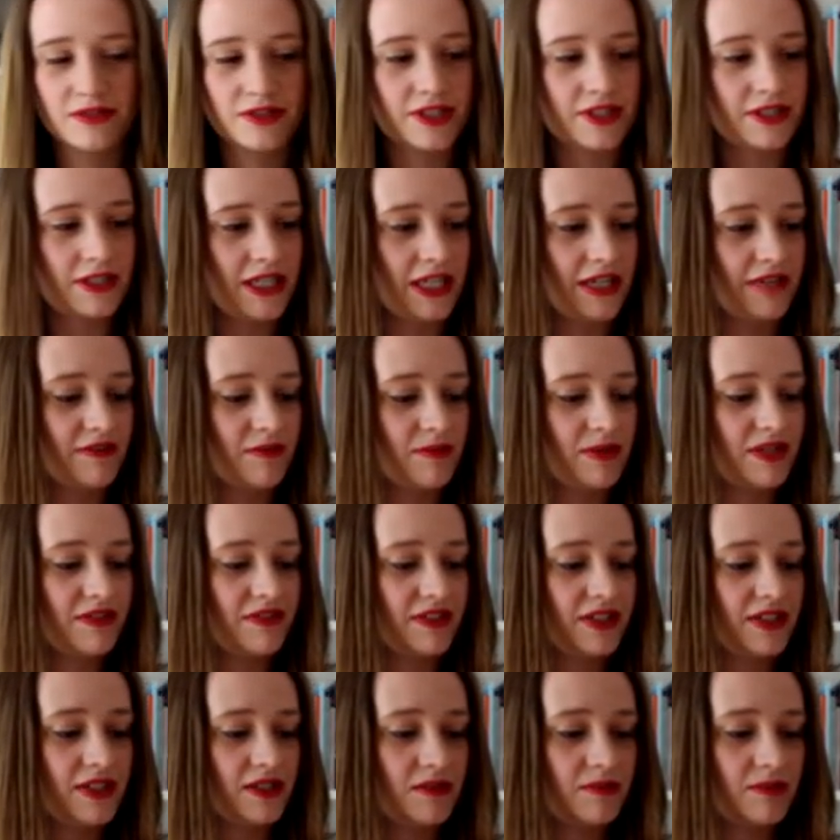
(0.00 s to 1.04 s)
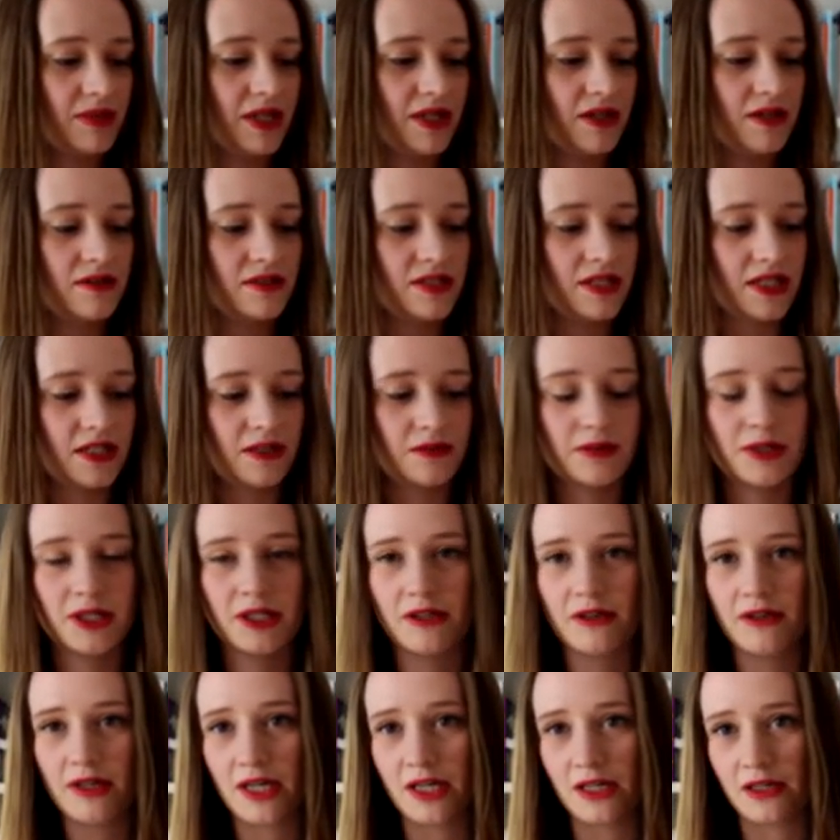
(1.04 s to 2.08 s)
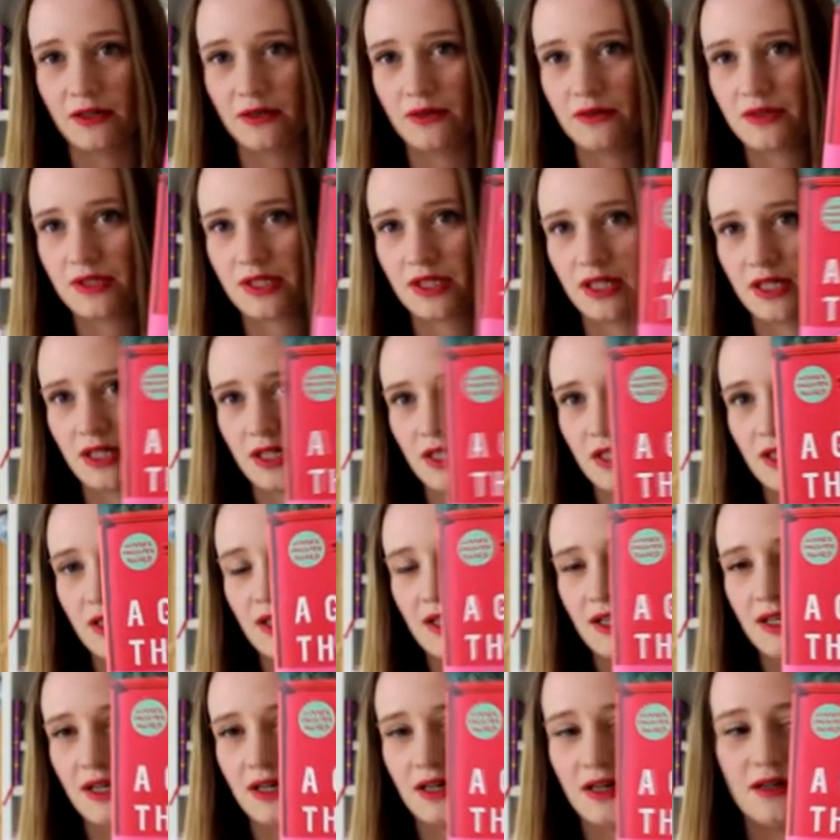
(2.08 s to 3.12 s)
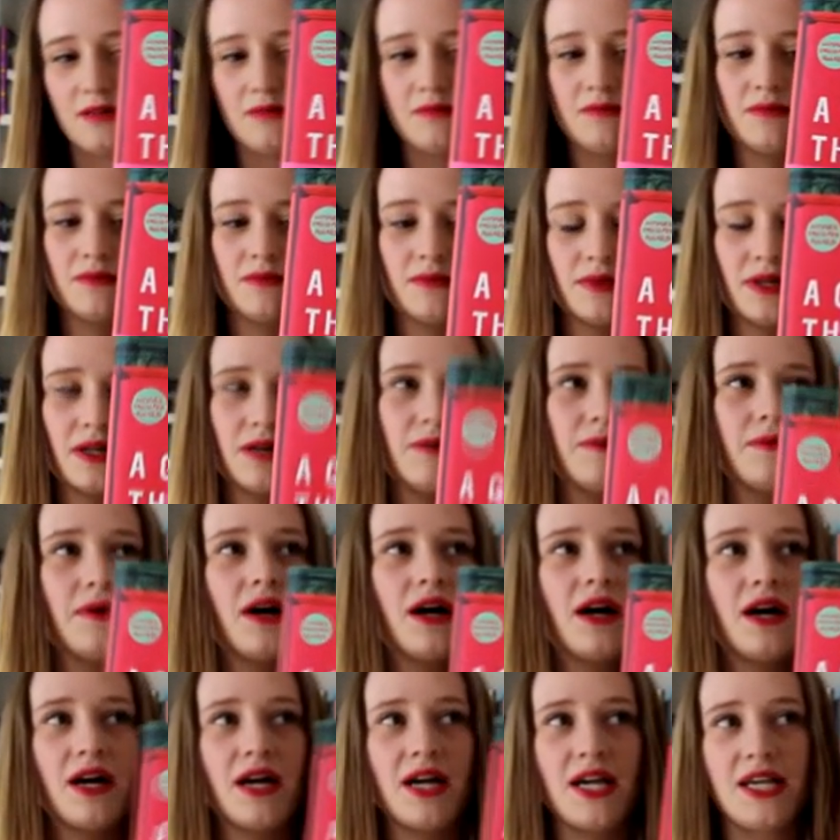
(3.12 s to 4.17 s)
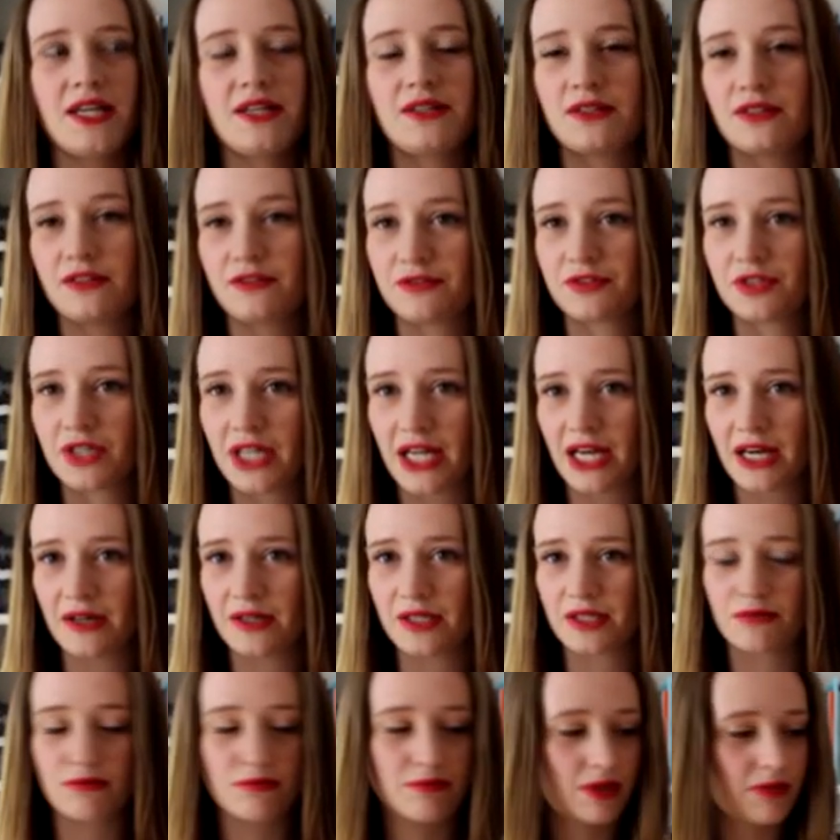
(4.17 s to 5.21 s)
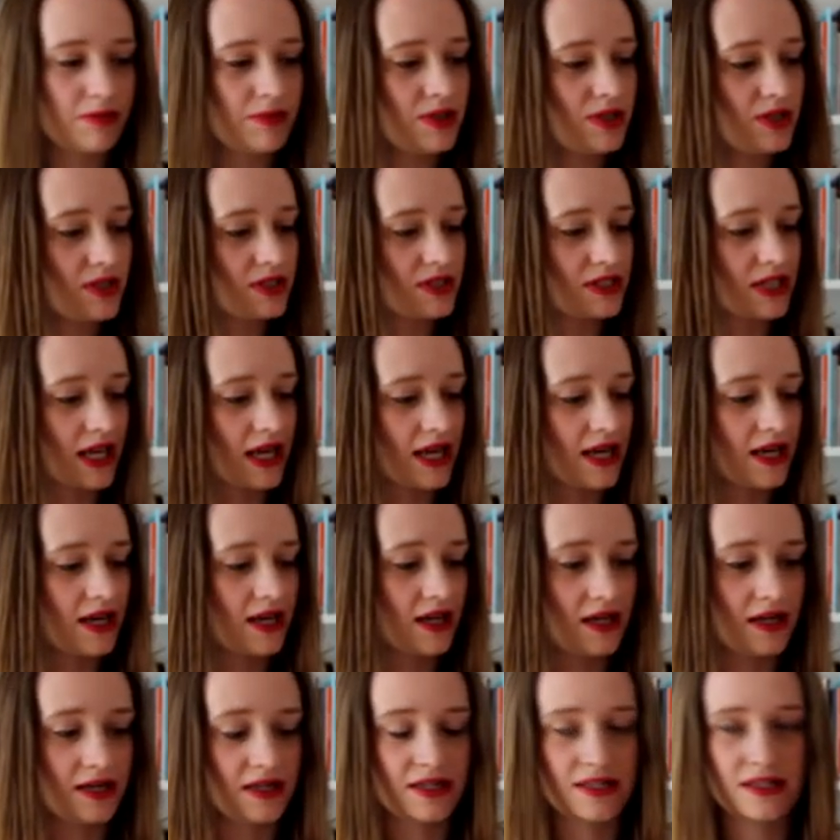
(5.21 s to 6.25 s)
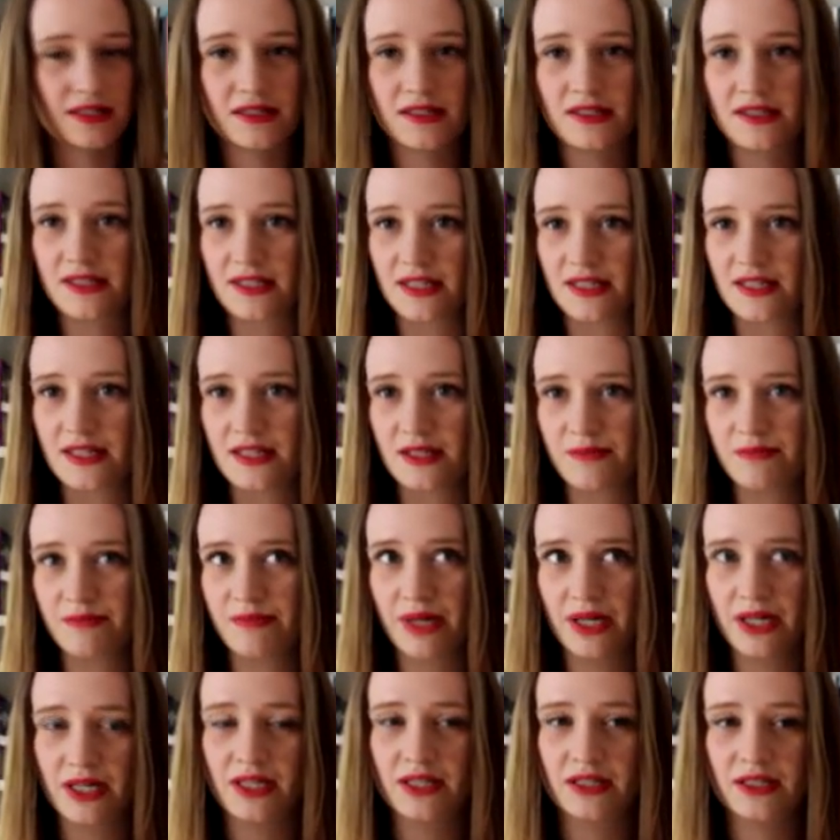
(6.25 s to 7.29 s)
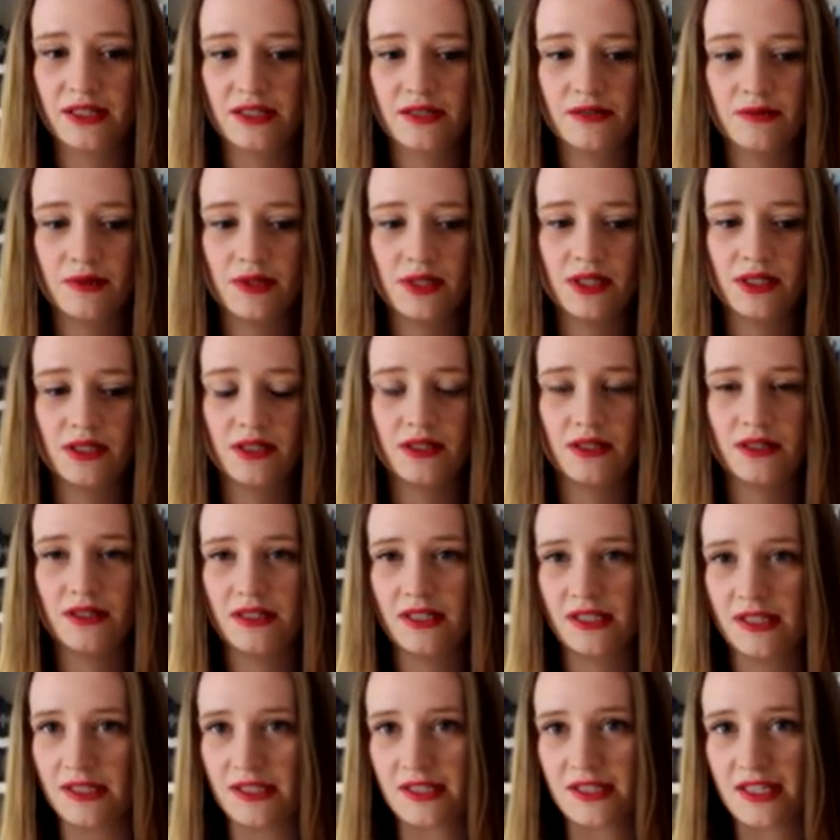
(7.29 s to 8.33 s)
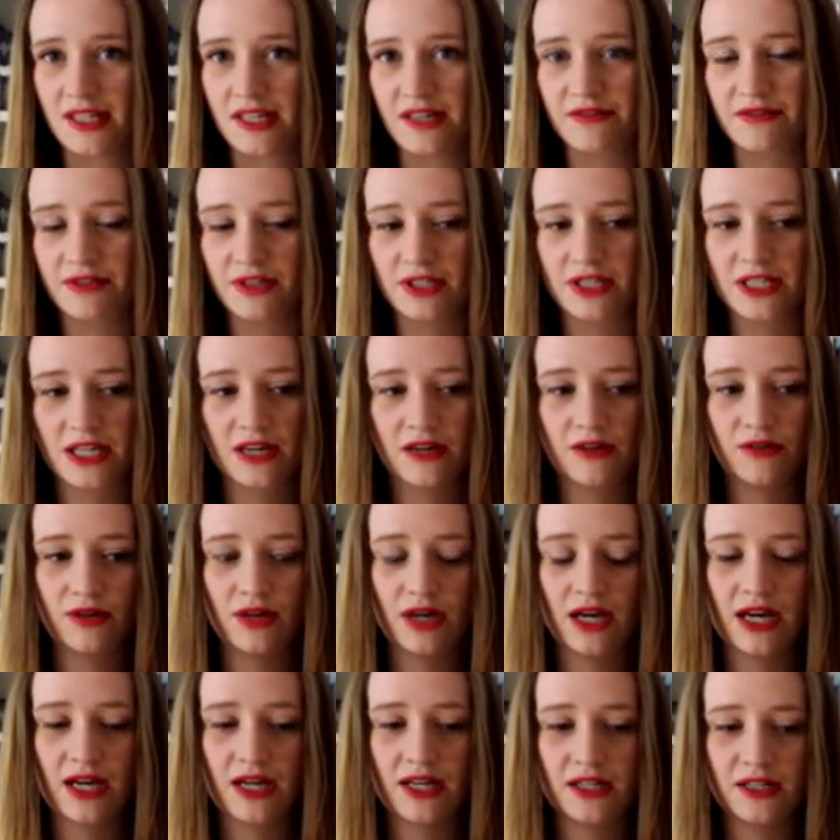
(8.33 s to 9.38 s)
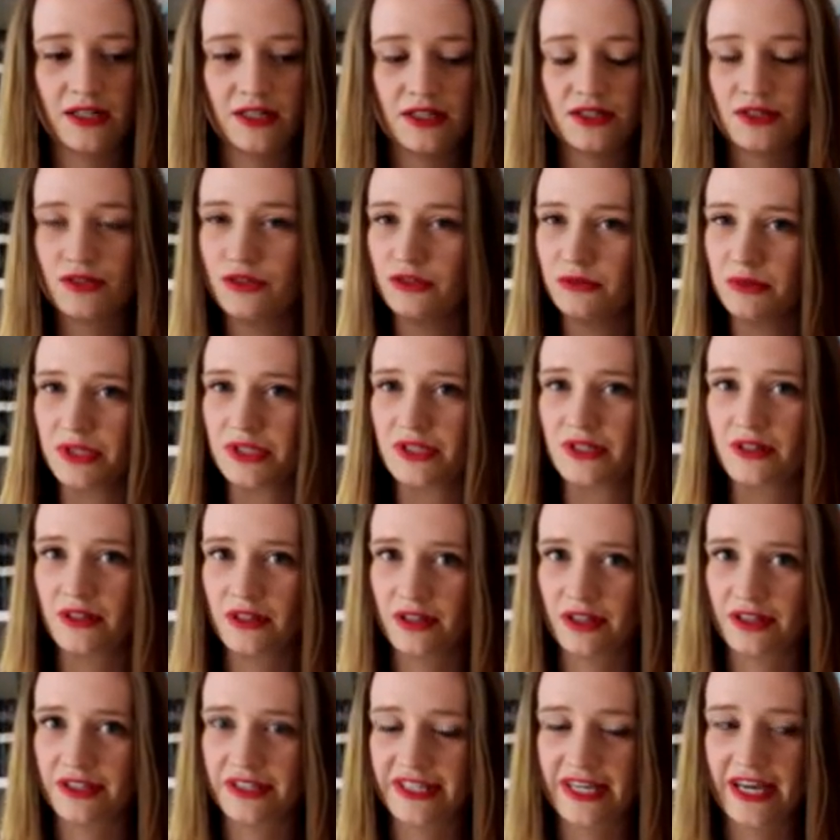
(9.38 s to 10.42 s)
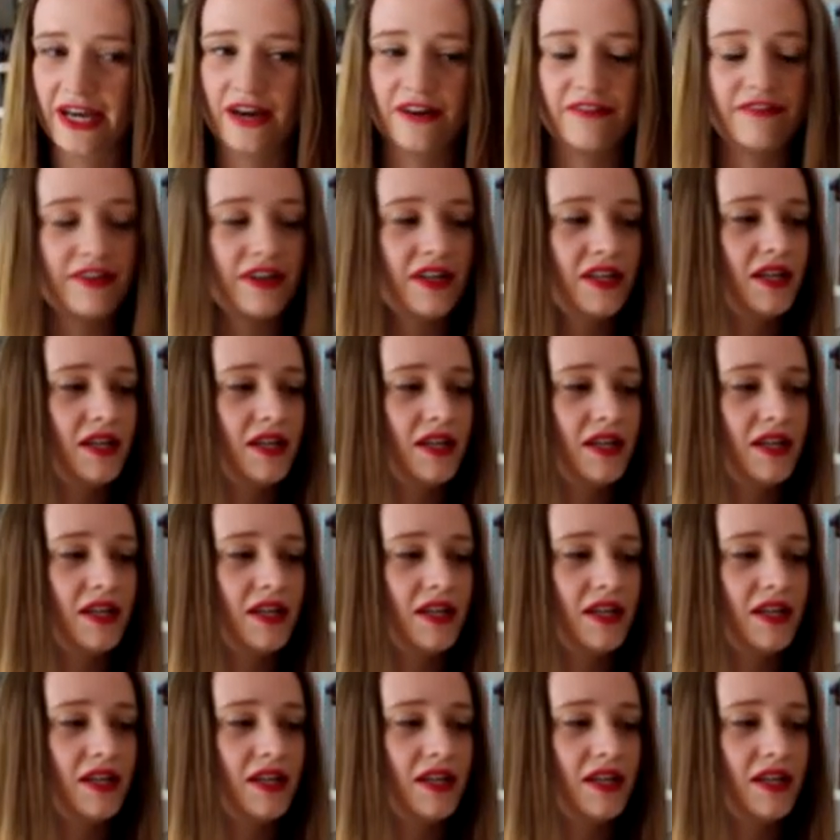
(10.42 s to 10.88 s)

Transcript: Theory of Oblivion by José Eduardo Agualusa. I sort of front out some of my books, and since buying this one, this has stayed front out and almost none of the others have.